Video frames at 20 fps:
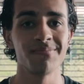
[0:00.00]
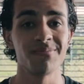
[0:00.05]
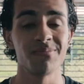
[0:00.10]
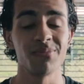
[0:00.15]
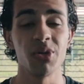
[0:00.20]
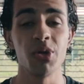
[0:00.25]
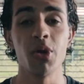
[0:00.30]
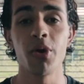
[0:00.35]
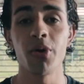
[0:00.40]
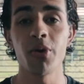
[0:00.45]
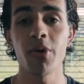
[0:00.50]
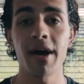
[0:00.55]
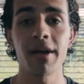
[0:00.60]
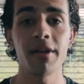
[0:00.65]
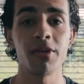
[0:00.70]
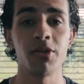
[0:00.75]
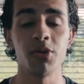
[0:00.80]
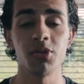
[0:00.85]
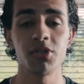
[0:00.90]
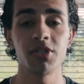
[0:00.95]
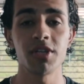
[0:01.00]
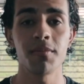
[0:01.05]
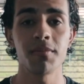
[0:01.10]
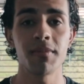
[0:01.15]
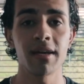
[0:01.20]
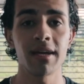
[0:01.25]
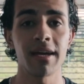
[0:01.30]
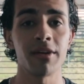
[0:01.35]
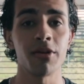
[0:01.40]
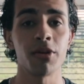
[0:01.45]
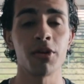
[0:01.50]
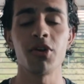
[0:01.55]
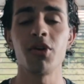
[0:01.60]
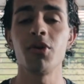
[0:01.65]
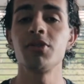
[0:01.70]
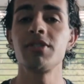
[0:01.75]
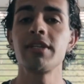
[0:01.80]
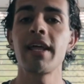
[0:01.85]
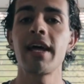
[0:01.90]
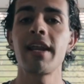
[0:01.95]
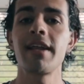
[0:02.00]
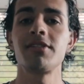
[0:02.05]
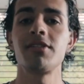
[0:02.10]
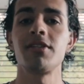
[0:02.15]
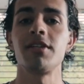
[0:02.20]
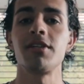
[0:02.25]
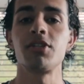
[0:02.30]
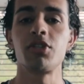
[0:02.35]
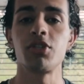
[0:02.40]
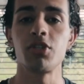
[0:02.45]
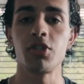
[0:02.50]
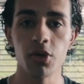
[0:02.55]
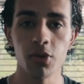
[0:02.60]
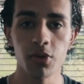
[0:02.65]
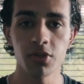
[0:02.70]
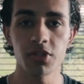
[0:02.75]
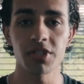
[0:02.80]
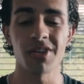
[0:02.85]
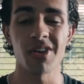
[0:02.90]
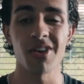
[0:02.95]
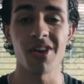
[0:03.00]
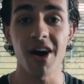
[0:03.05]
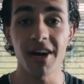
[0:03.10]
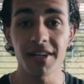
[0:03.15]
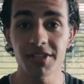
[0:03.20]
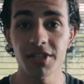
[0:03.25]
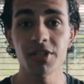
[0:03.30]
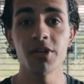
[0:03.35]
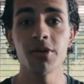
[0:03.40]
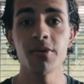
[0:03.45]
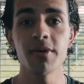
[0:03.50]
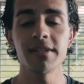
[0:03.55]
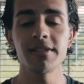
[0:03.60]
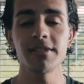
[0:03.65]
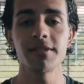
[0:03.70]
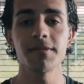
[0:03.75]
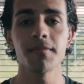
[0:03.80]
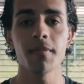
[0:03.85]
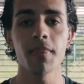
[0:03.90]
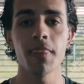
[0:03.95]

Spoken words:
you don't know how to do something and you're using that as an excuse not to do it,